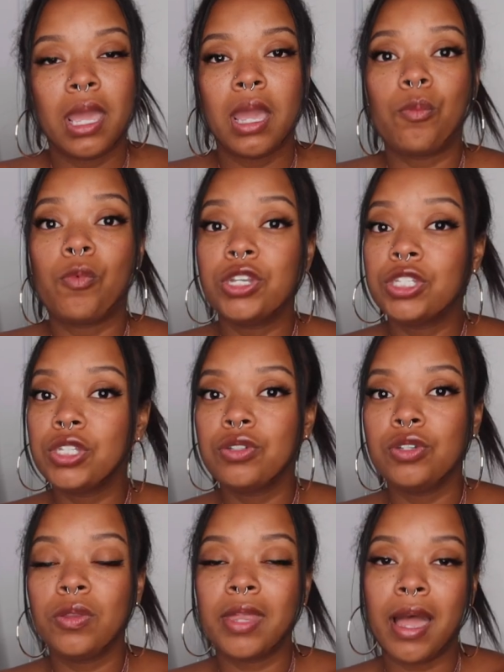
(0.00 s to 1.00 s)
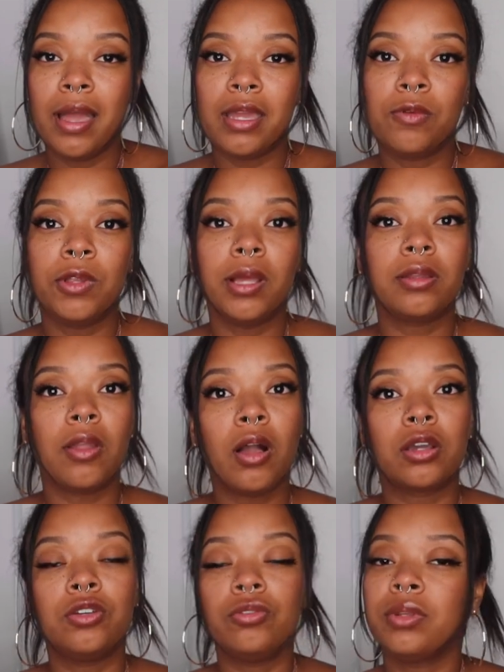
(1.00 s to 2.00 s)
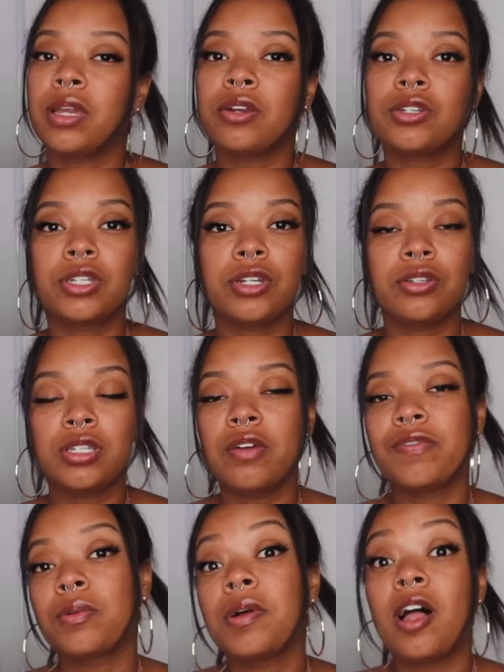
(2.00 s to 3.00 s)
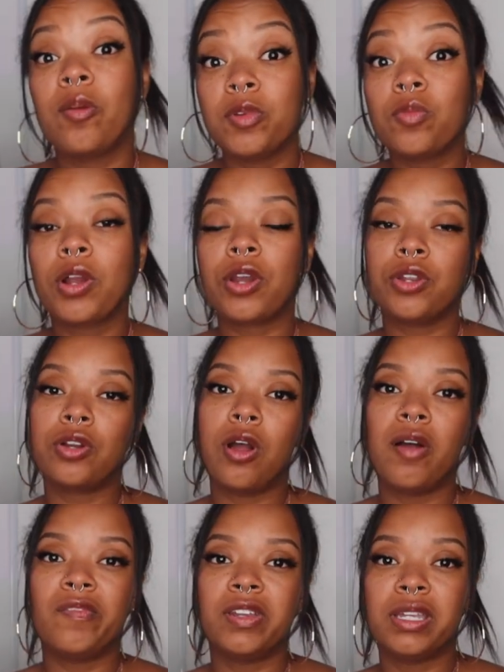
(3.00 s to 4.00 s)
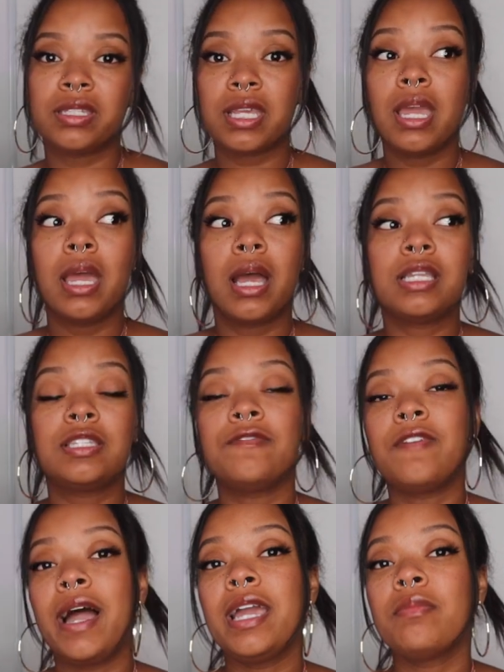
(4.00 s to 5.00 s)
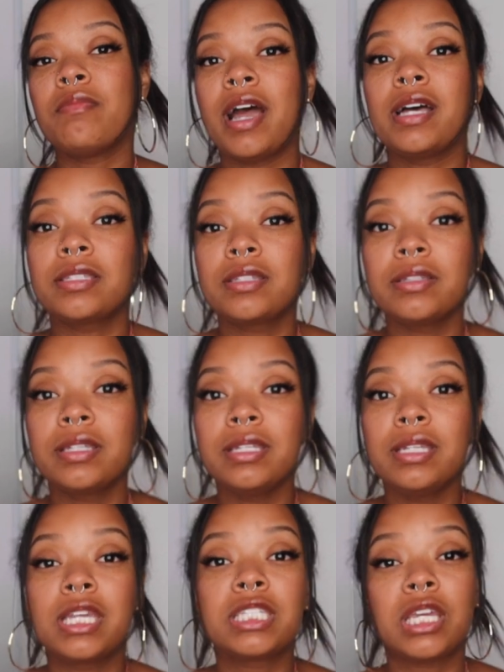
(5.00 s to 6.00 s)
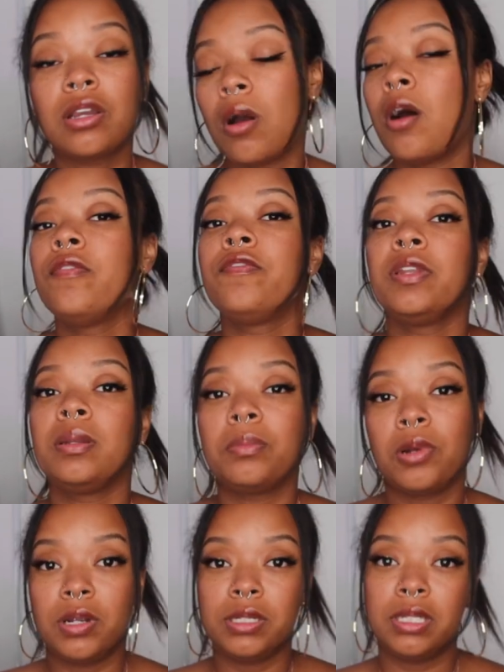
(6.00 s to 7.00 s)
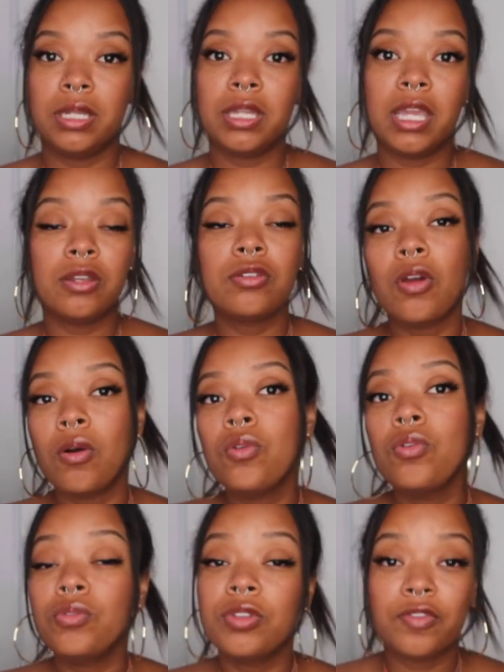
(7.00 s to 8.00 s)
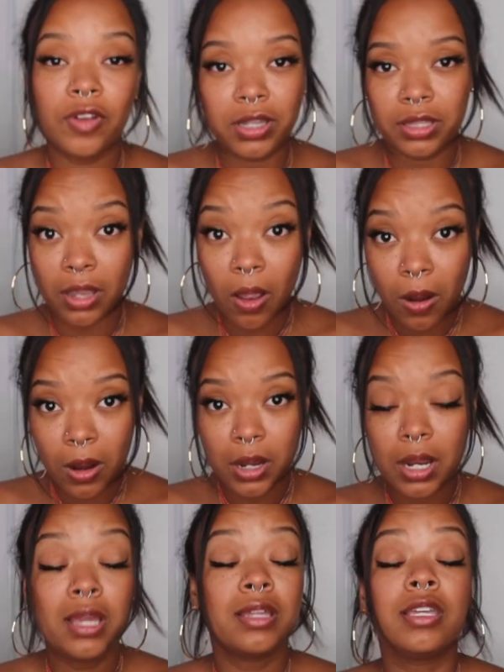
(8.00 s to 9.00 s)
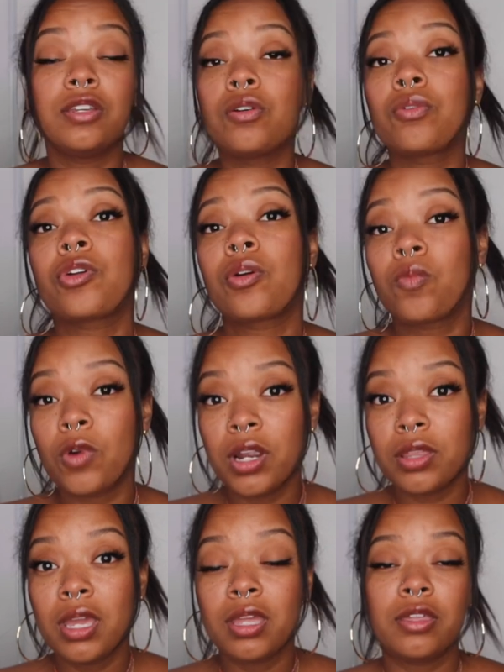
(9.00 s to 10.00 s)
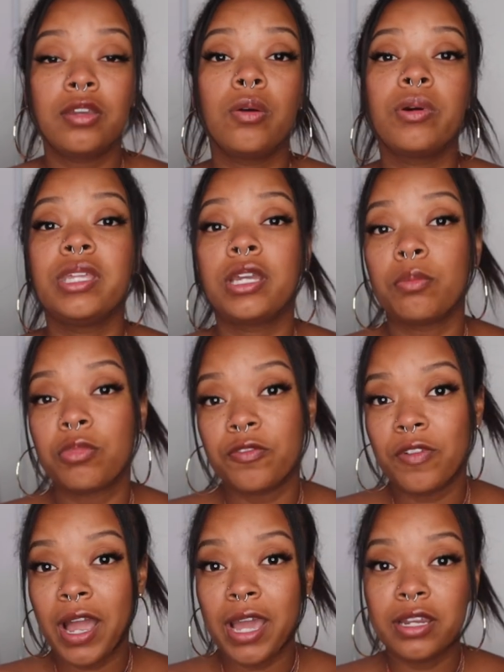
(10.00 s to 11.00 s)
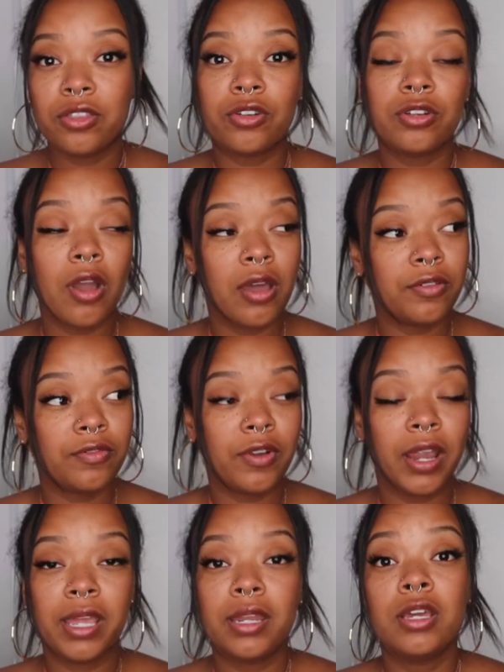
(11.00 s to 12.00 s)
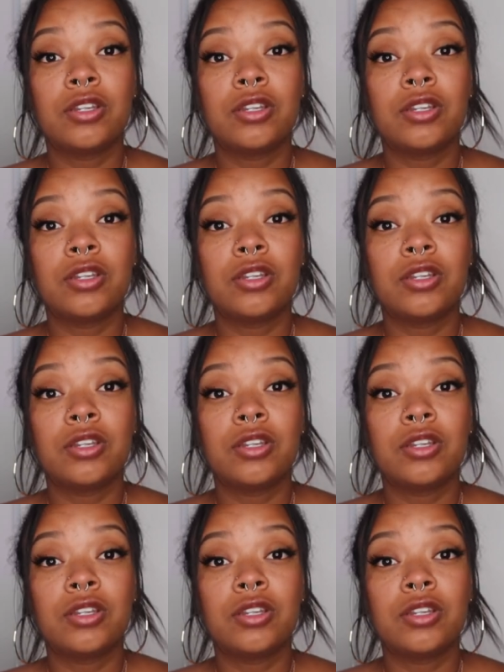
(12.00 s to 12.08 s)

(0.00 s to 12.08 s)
And once you do that, it will unlock new layers to yourself that will help you work on your confidence. A divine masculine is a confident person. They know who the fuck they are, they know their worth, they know what they can provide, and they're not afraid